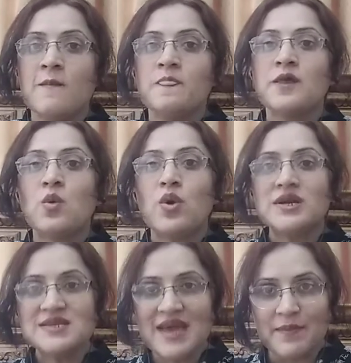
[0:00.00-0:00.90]
Now what
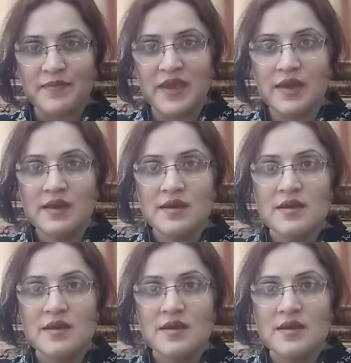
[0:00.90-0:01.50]
is happening?